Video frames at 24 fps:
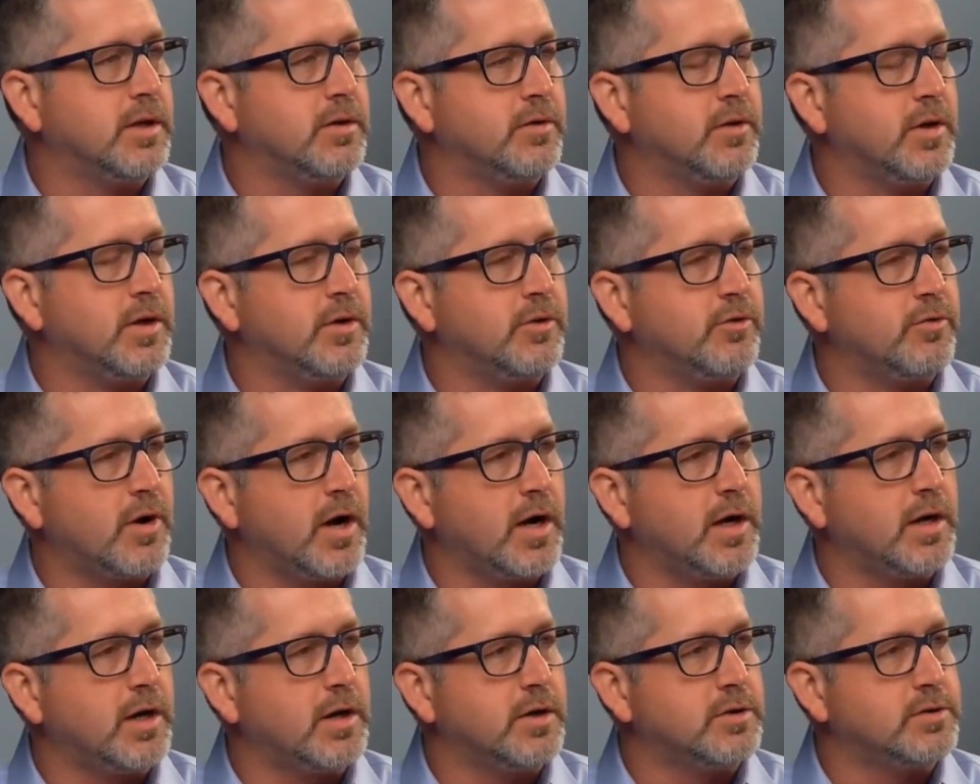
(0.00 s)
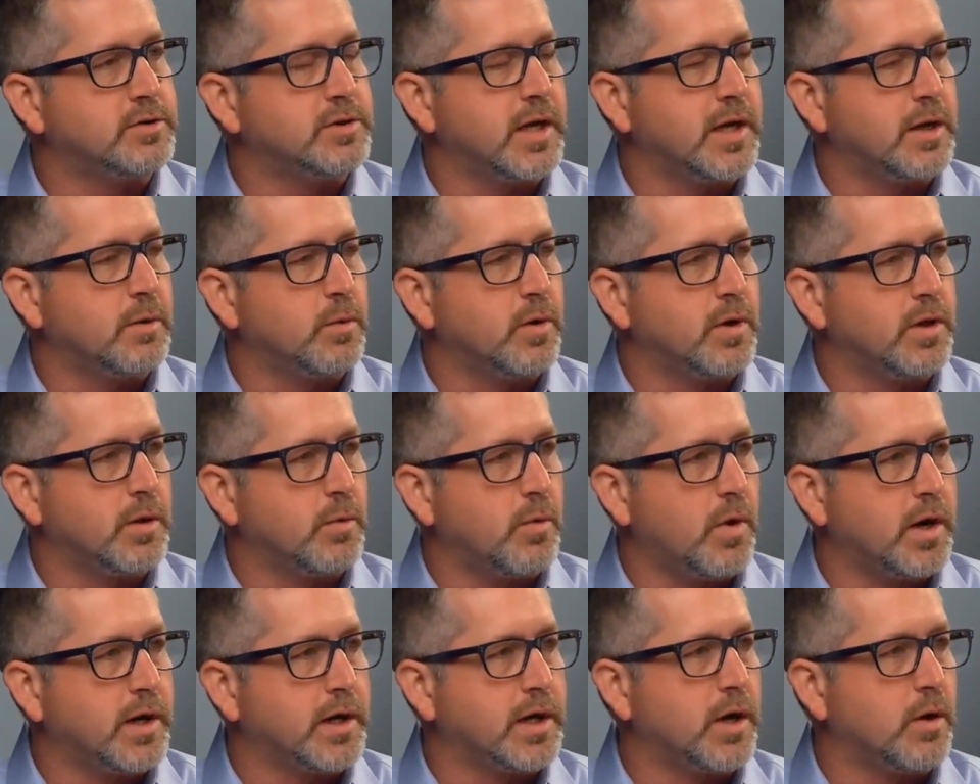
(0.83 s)
and trying to understand where they
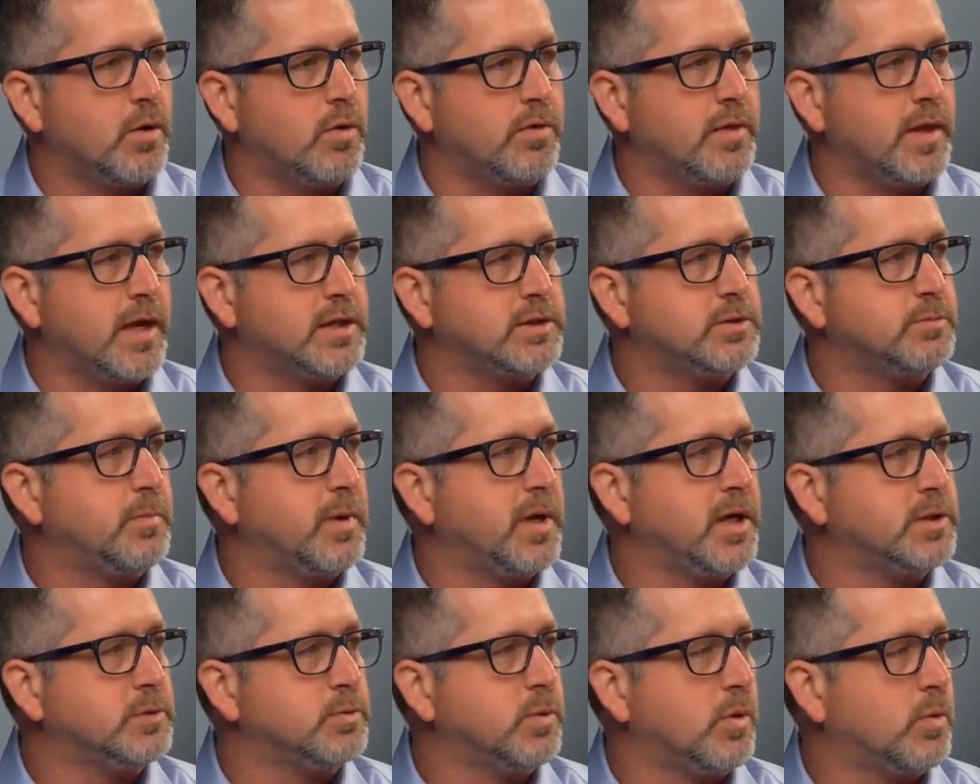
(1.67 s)
want to go in that space.